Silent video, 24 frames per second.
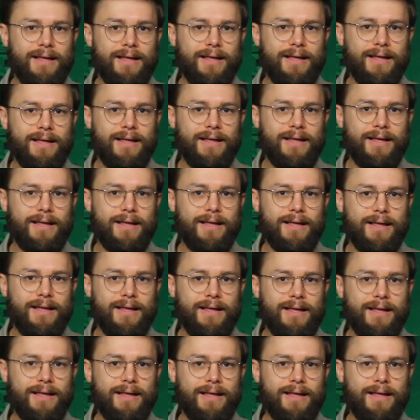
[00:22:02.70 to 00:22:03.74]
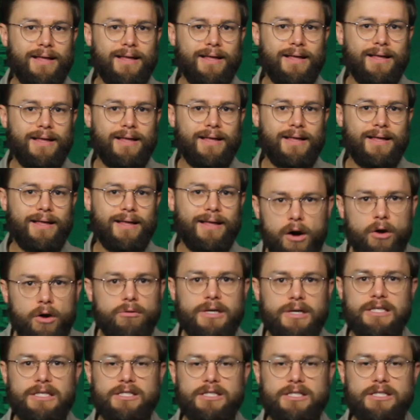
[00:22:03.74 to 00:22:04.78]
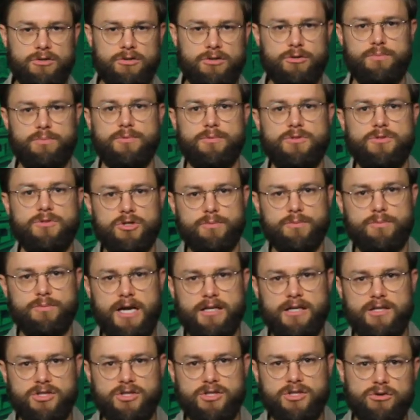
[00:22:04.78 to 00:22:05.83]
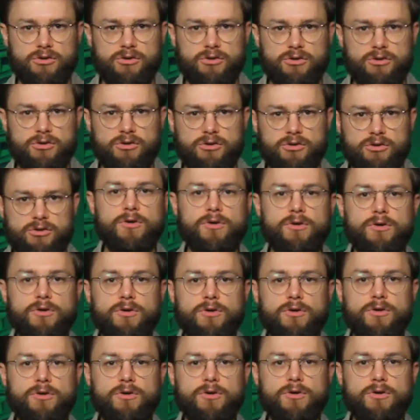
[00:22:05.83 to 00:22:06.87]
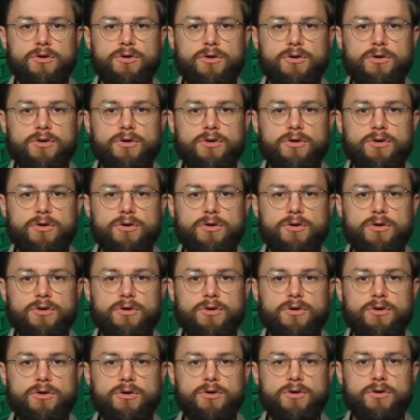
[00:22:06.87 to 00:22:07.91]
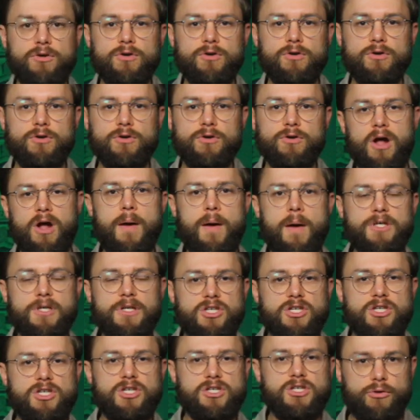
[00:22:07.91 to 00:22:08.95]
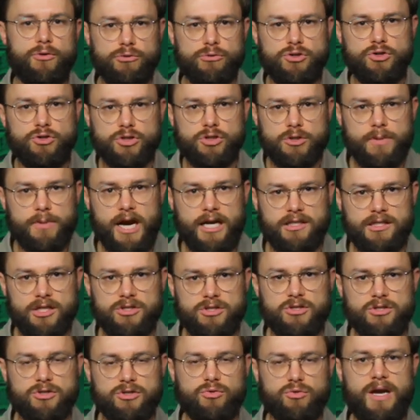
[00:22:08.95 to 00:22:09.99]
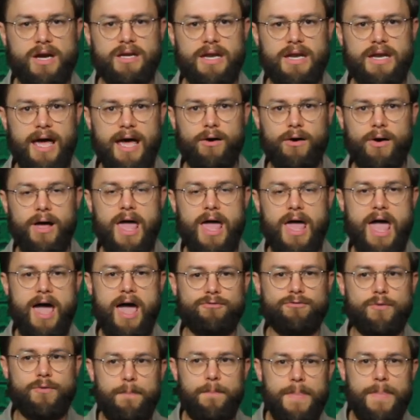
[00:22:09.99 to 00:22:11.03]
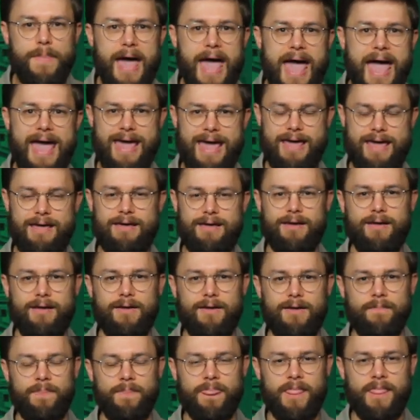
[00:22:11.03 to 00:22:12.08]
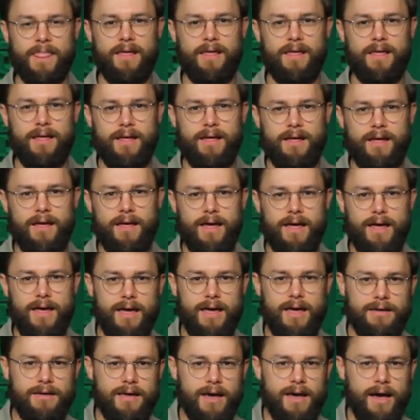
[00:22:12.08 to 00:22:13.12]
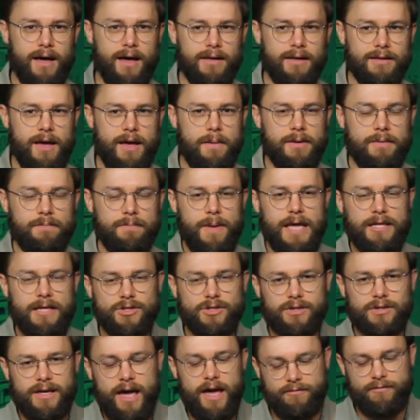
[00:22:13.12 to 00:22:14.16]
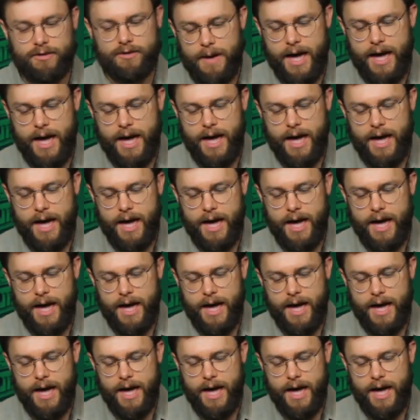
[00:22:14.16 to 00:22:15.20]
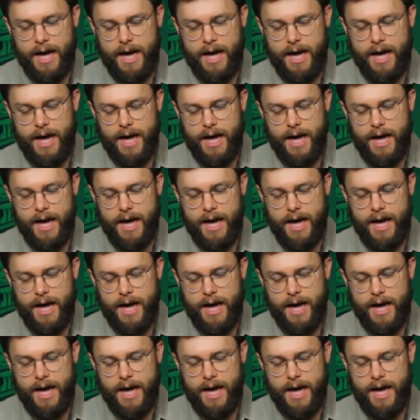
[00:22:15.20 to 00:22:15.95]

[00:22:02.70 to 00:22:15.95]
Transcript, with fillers: a lot of, a lot of people go to the doctor, they already see a nurse, nurse practitioner. They never see a physician when they go to the doctor. But did you know those nurse practitioners right now have to pay a uh, yeah, I mean, basically have to pay sort of protection money